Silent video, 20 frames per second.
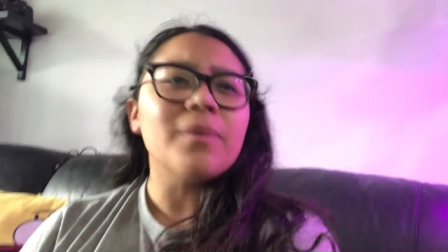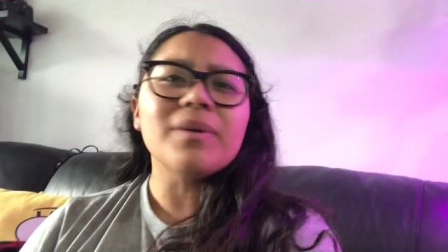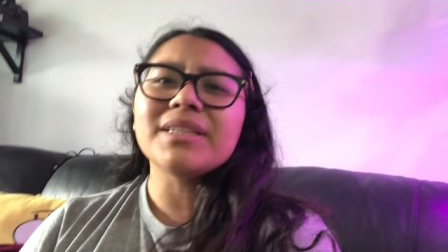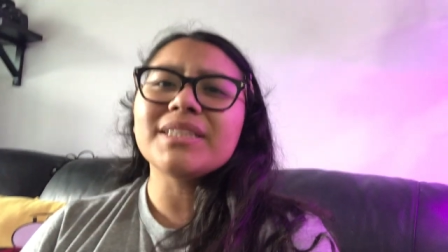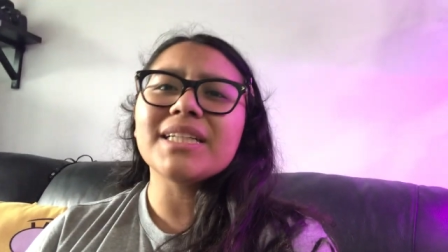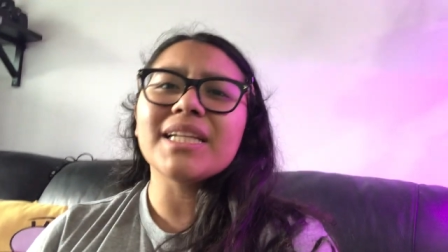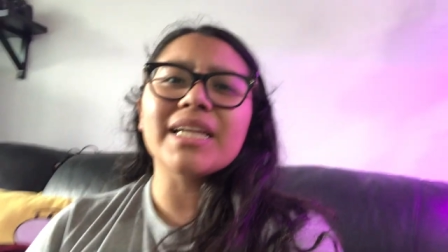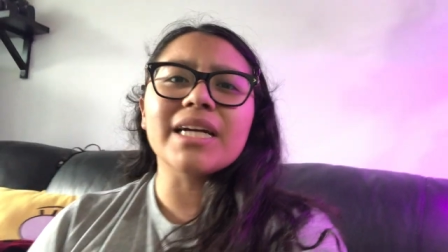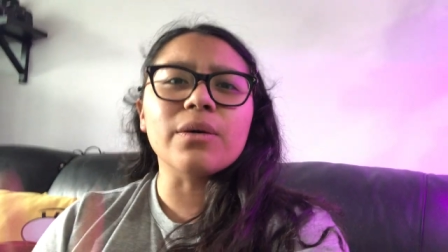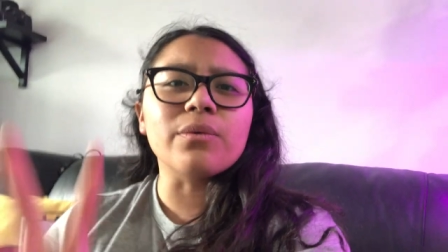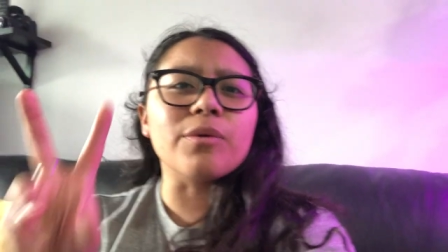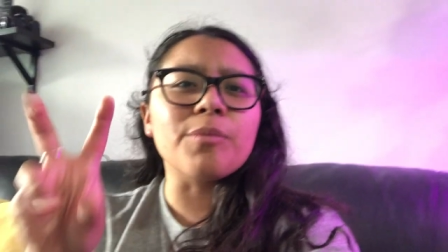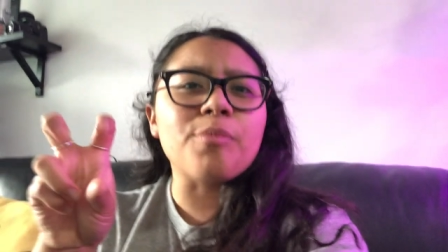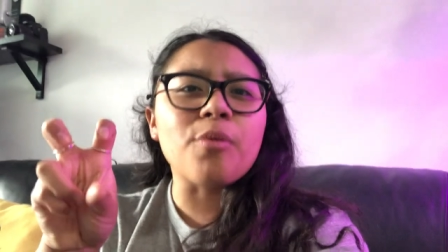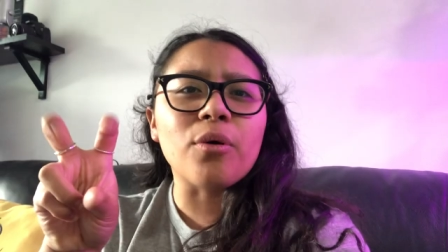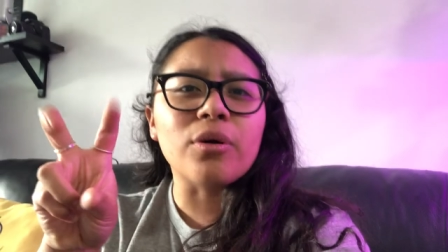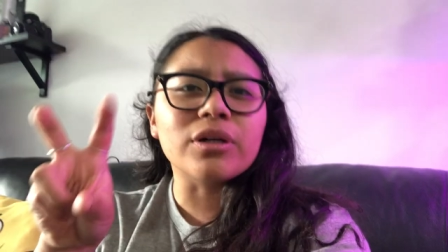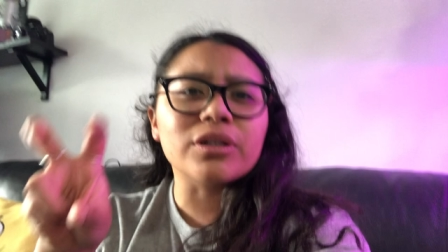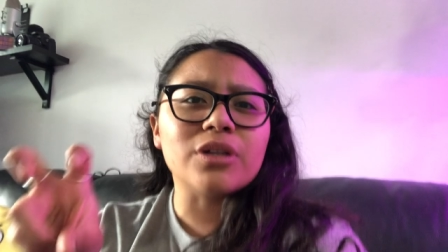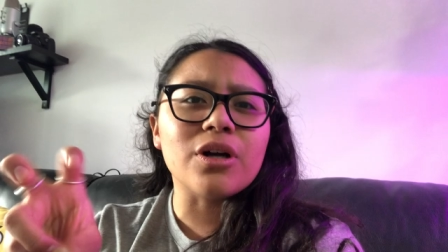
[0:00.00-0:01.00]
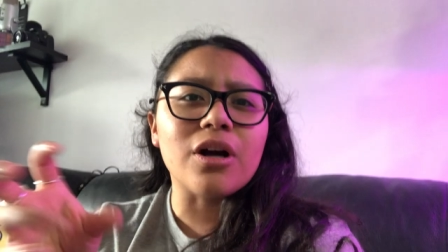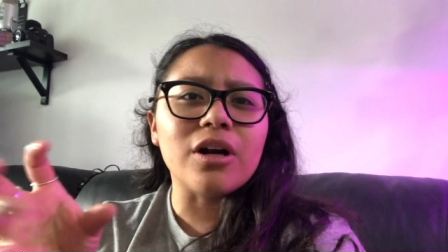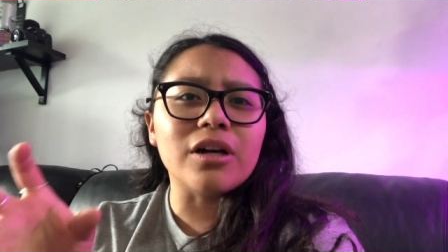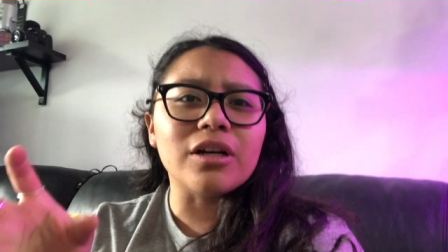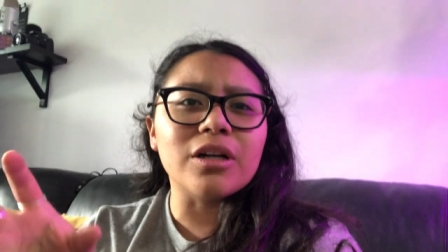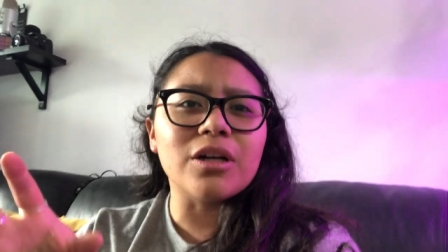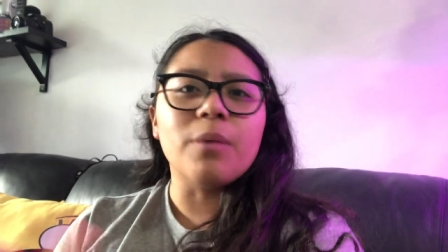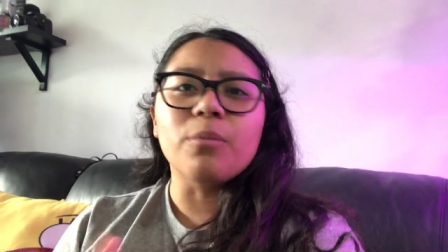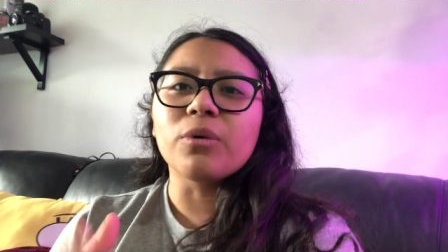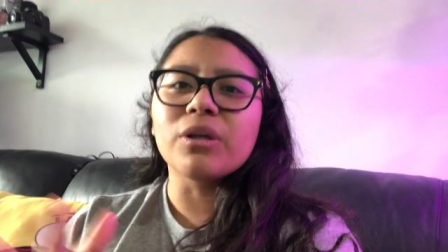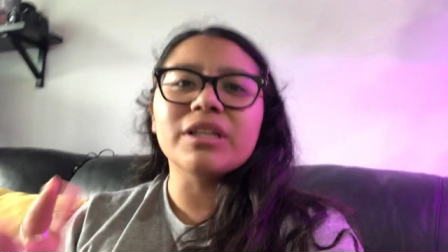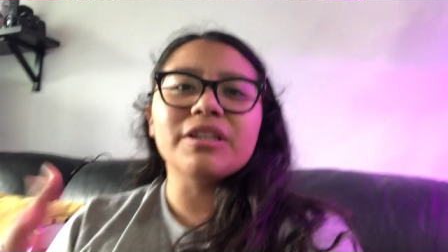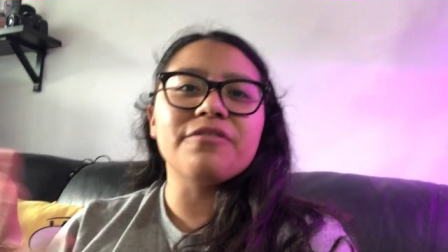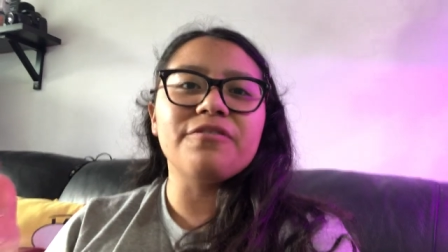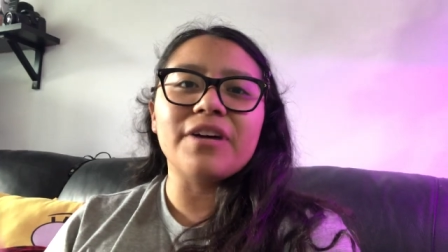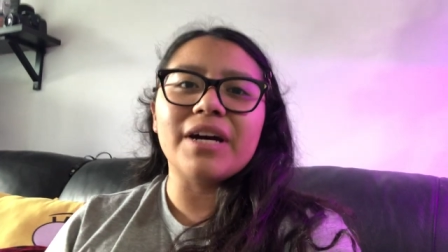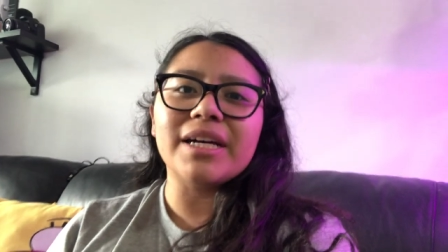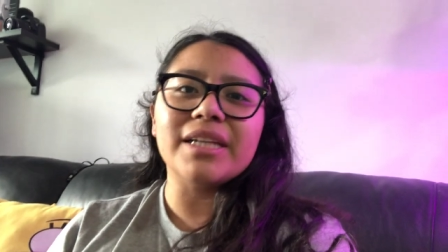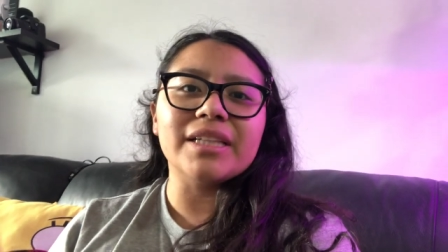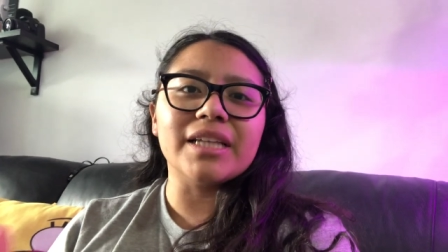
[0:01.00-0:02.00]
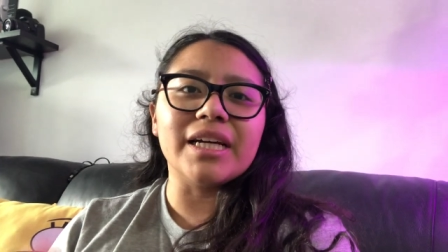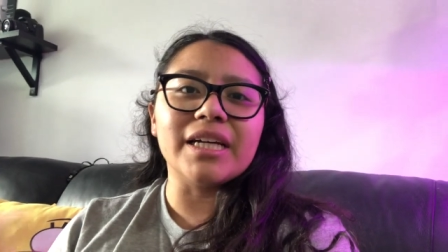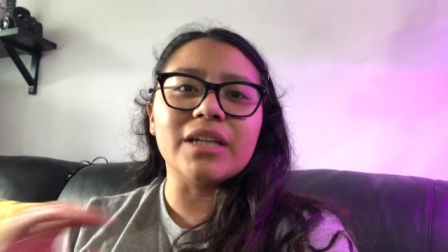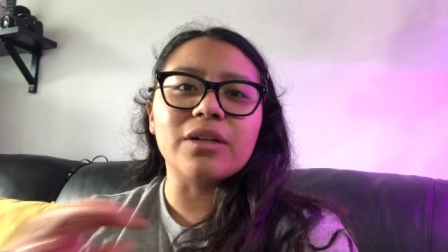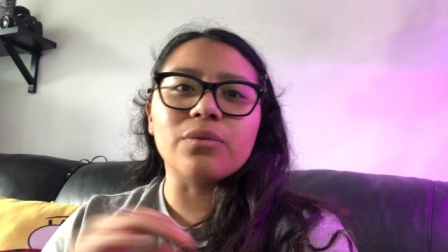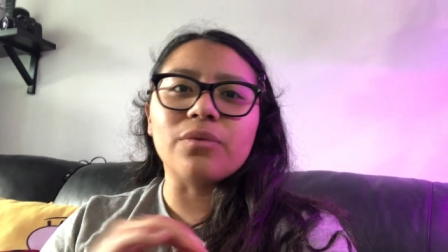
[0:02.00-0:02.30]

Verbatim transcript: what is it, like a report card where the vet like